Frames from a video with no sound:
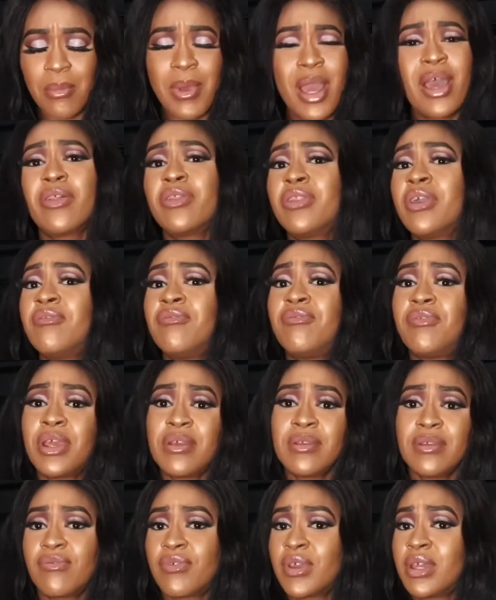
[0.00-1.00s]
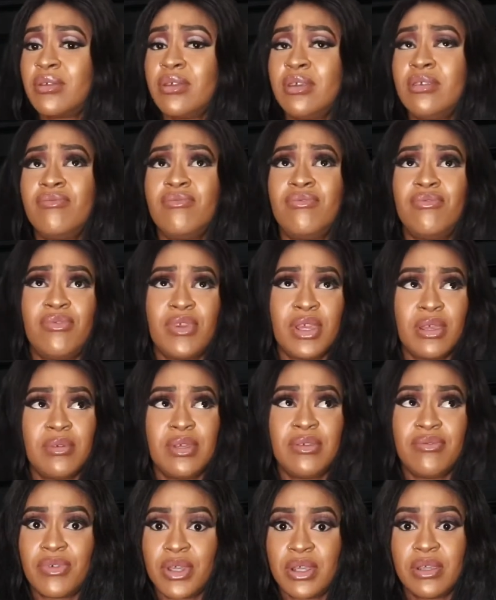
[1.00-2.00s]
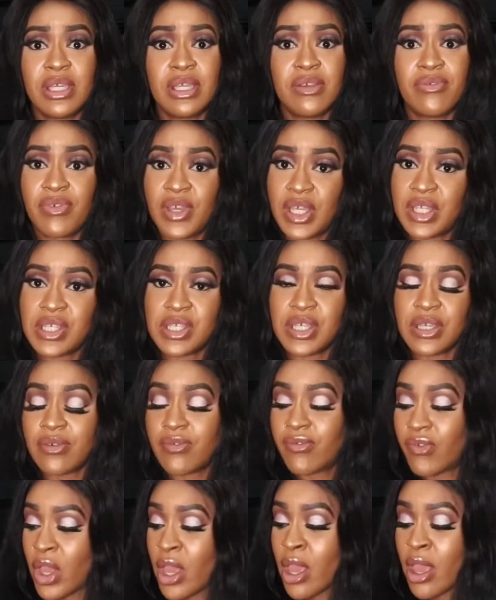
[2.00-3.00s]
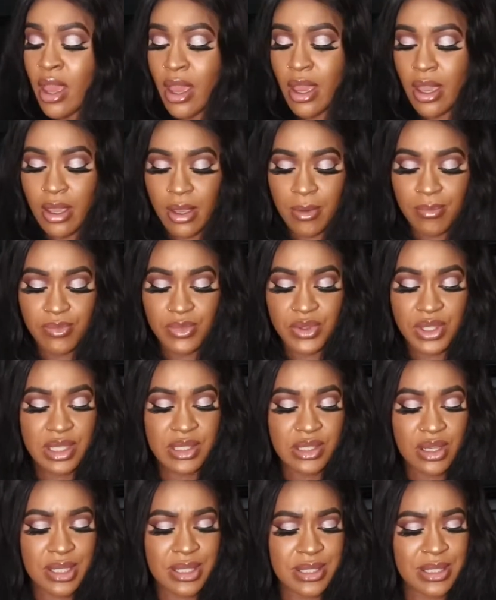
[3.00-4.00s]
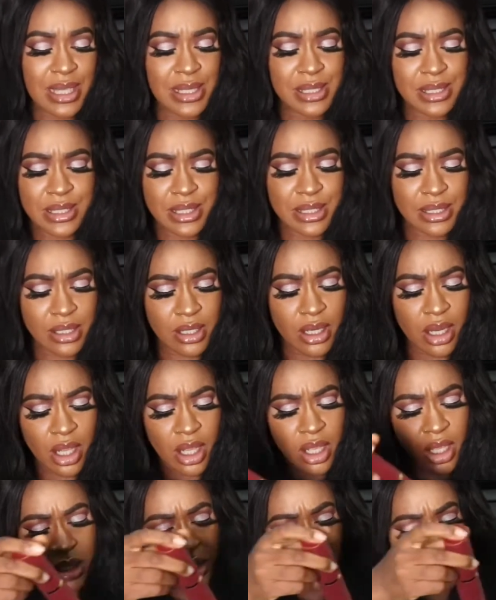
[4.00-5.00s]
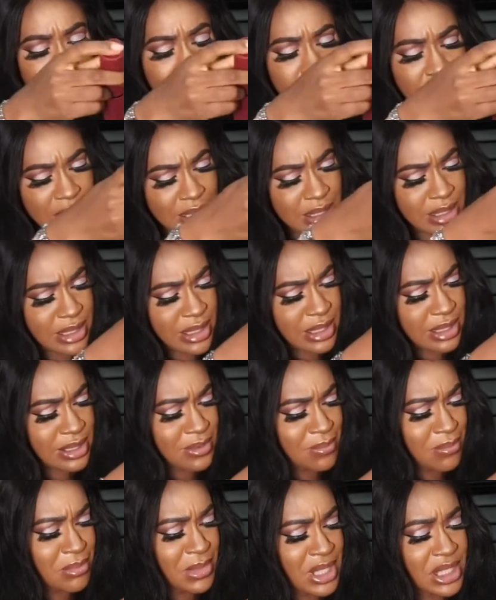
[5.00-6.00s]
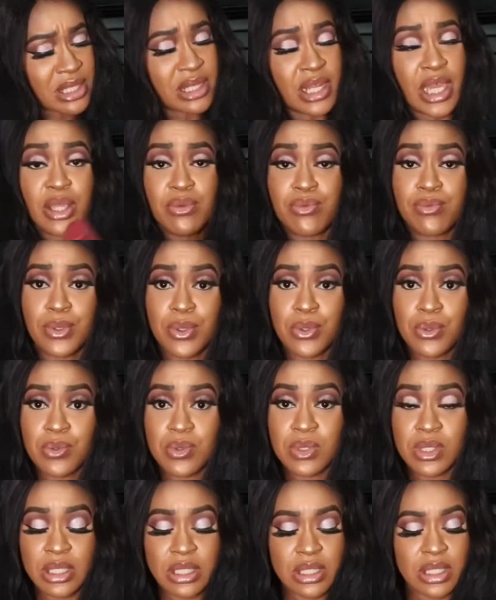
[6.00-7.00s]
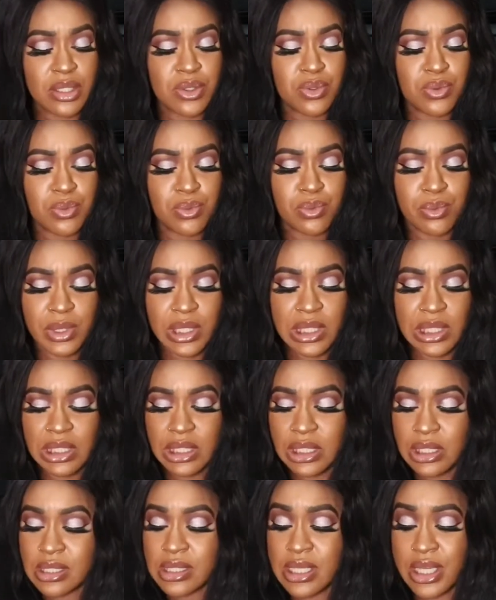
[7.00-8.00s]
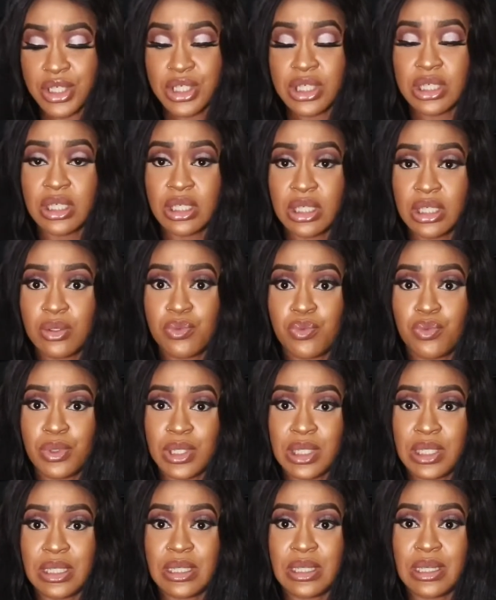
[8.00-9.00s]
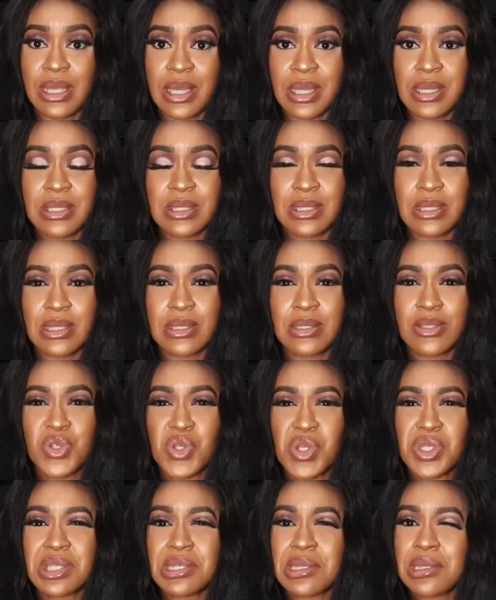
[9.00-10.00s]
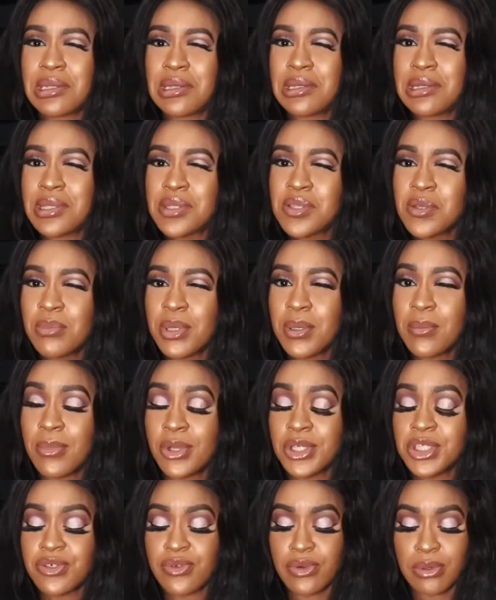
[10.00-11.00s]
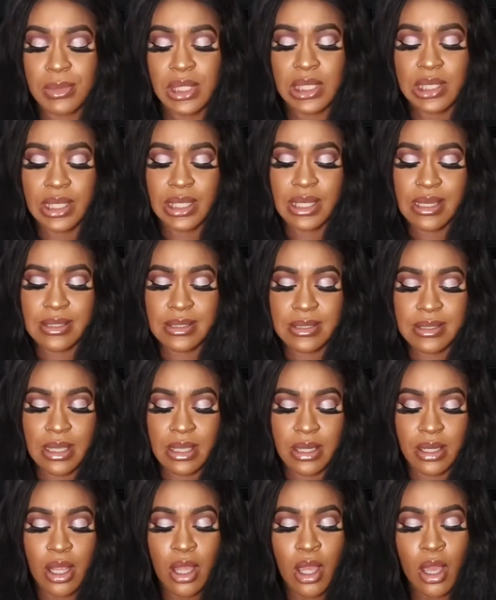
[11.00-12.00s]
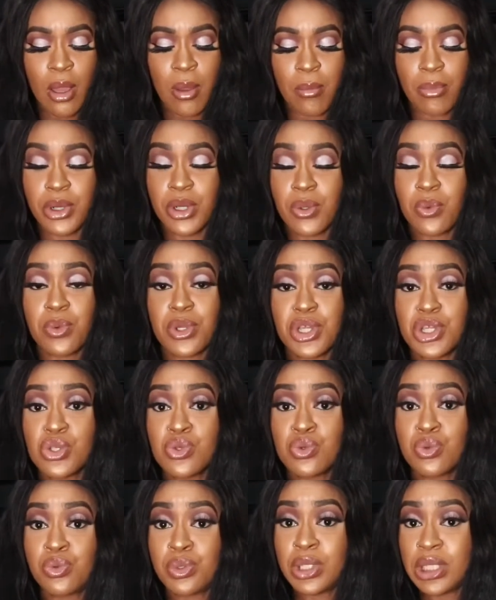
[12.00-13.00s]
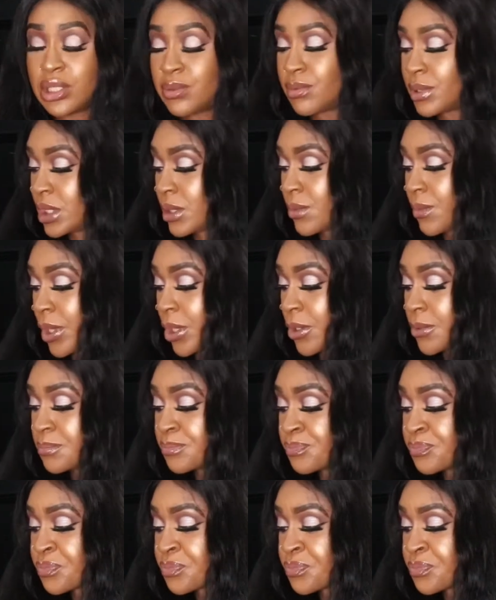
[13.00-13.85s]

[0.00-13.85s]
They're very, very, very, very effective. These are scented. The scent is Midnight Rose. It's actually really nice. It's just a little bit much for me, like I said, but it works really, really well.